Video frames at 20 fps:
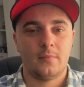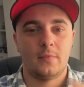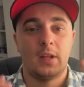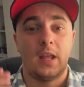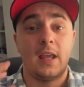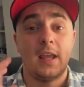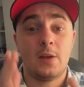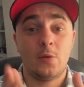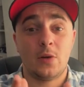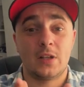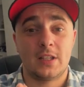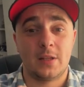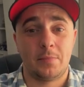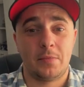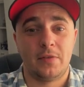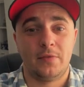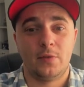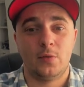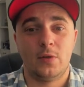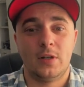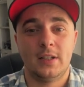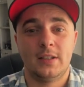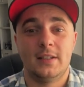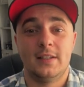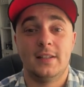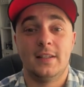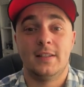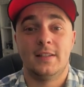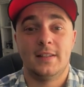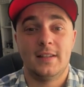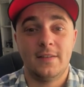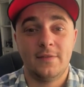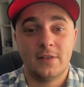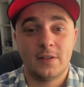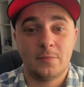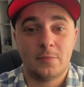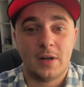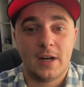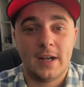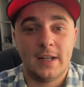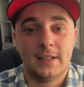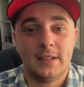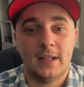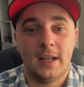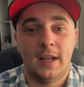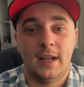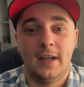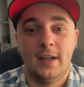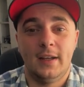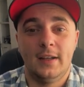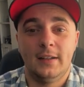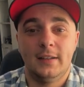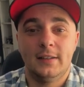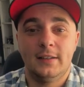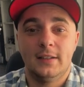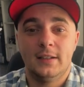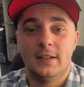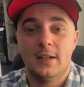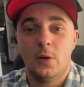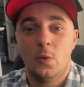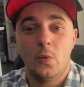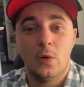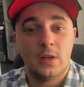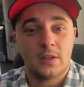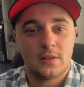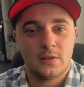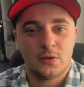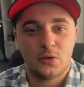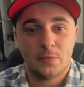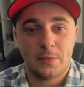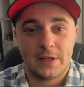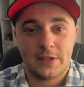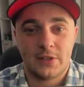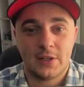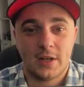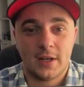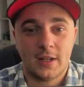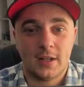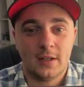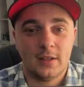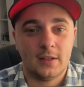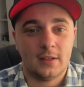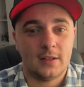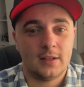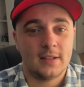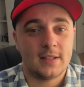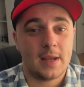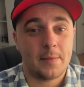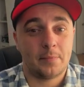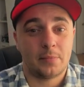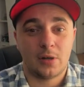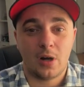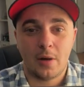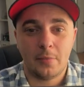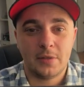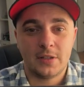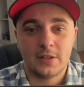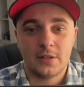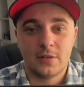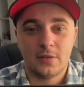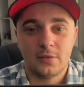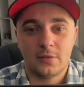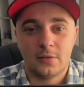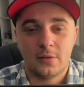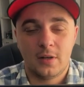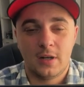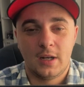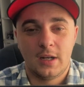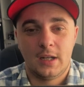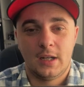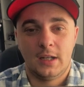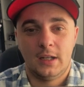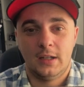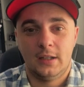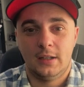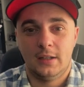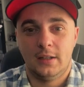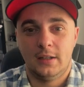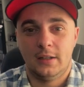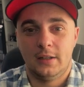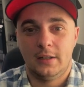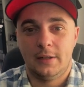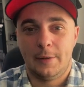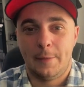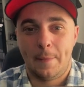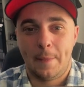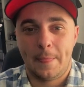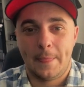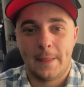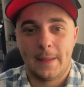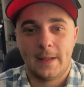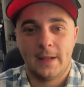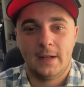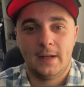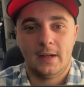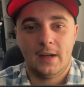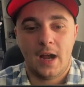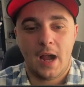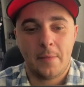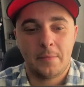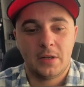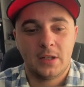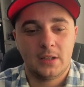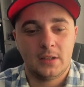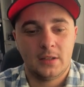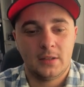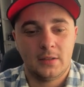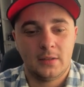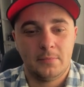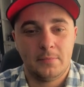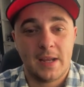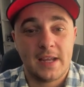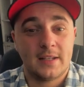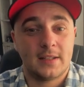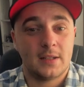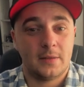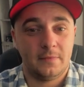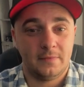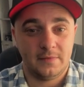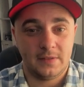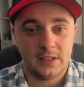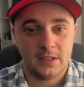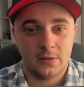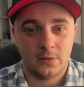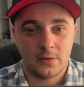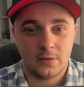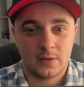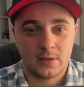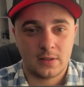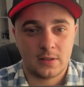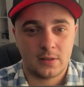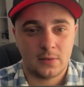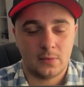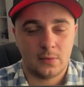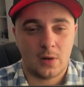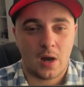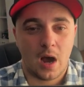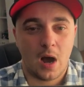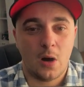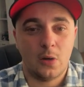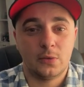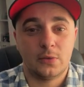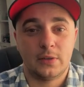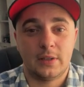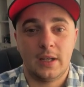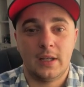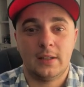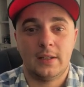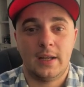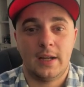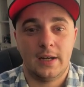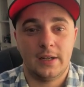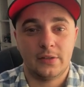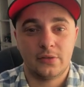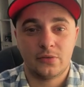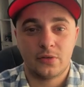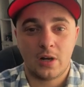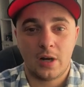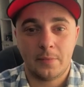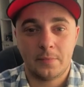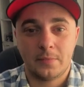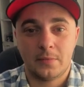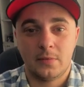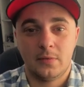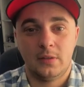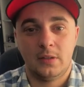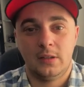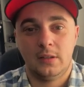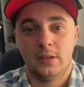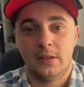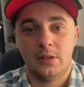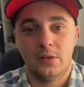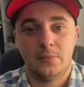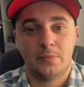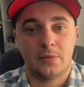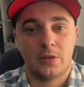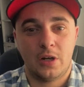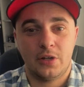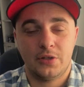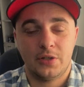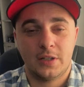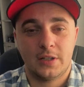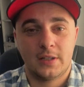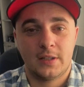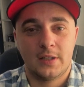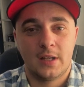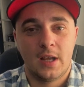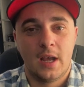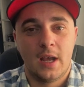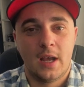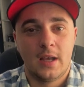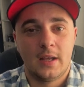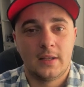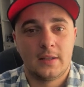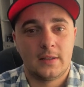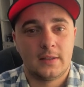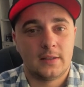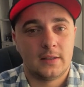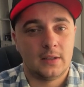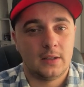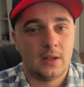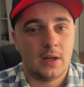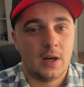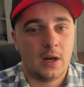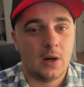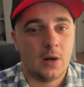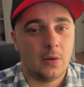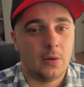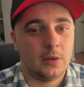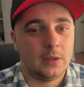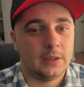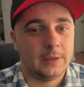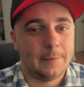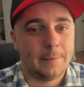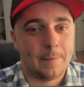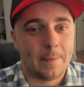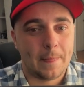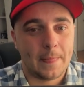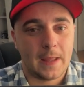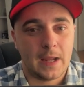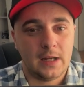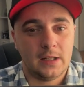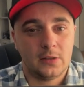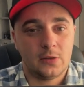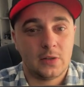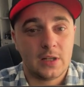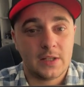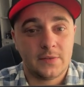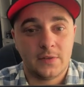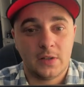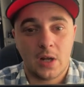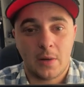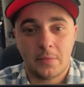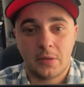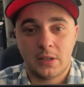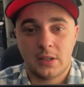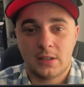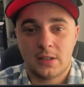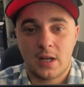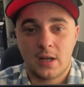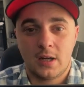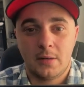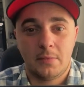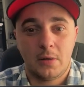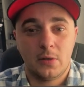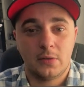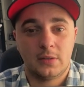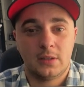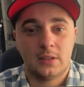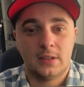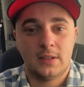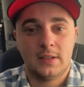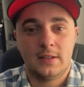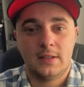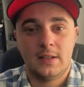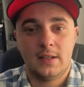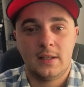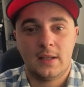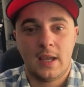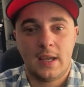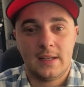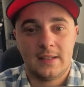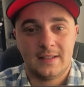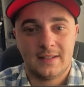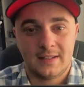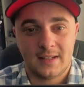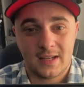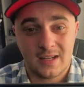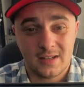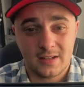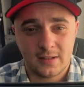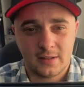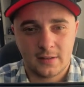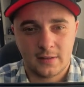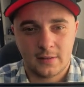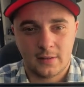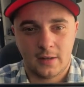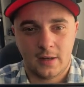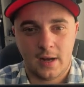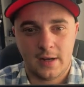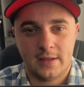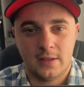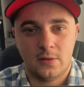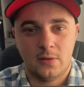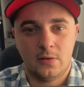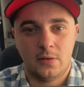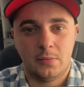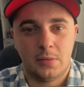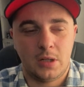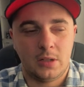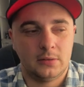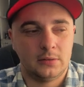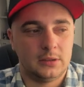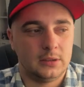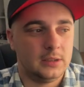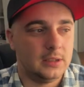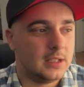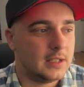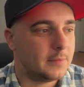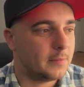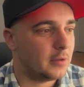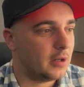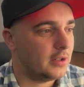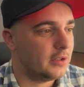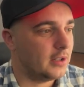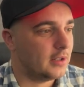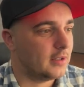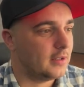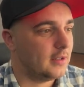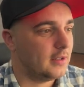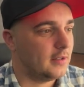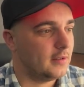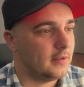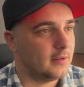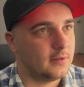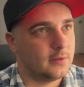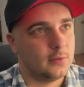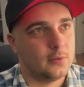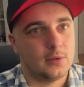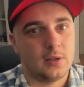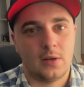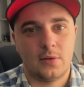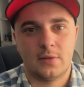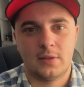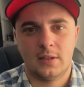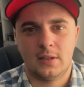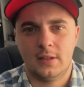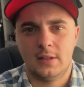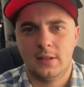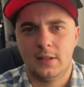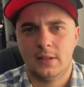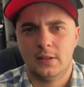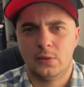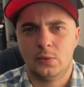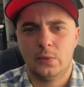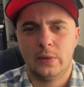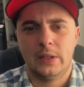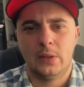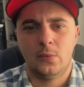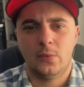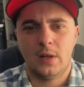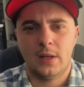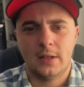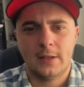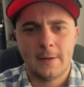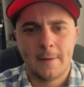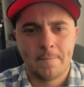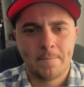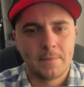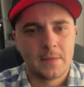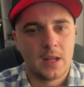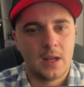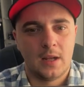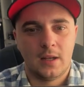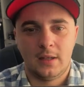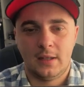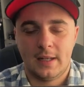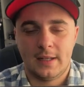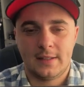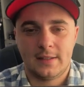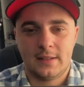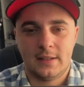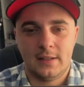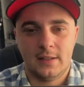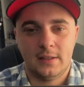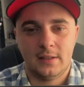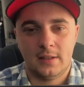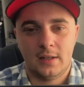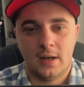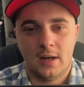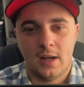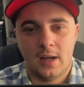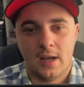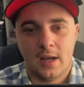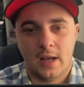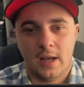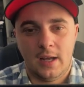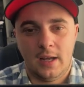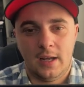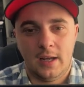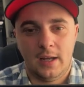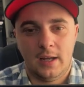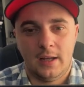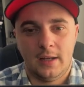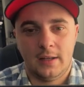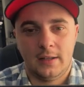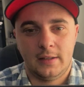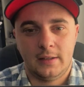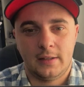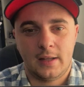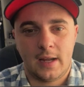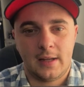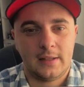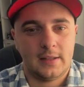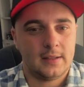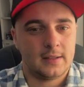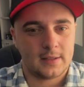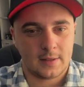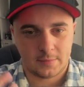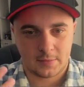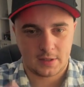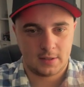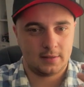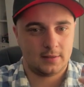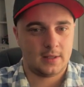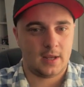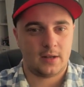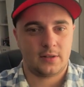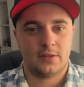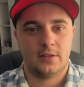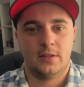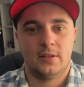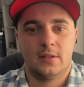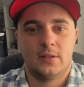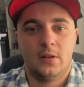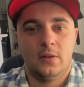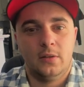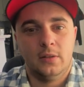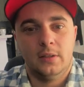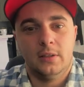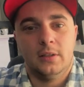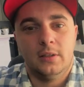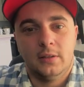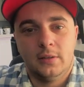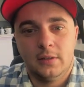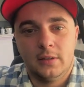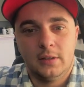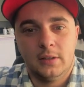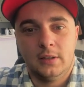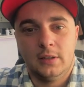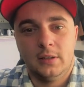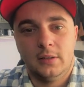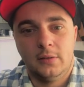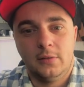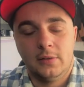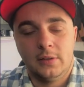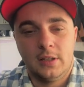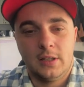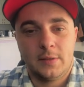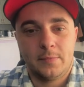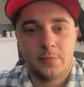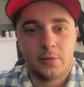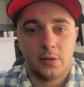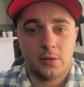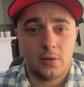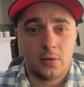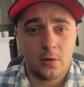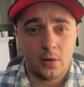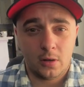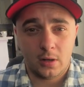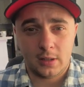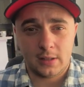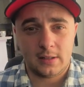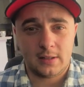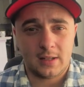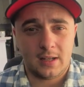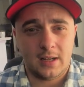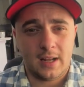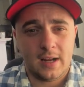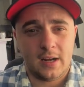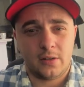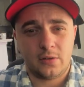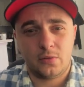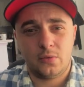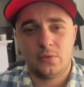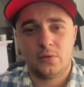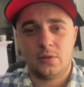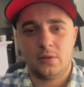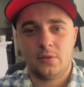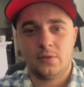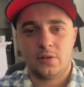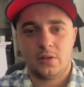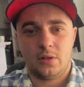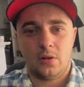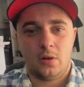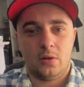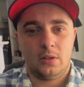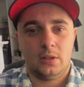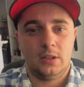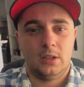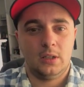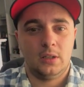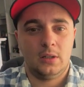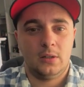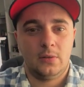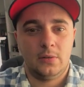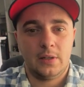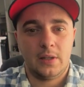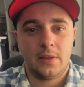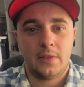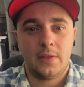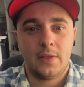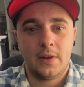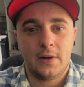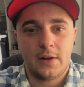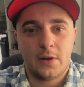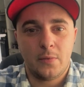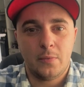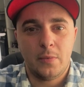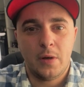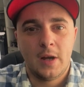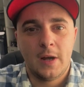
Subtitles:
Hey, what's up everyone, this is Steven Mind and welcome to my channel. As I promised you, I'm gonna make some videos how to get airdrop in the new projects. So in today's video I'm gonna talk about ZKSync. I know about this project since 2021, last year, and I did some transactions on this protocol. It's a layer 2 solution on Ethereum.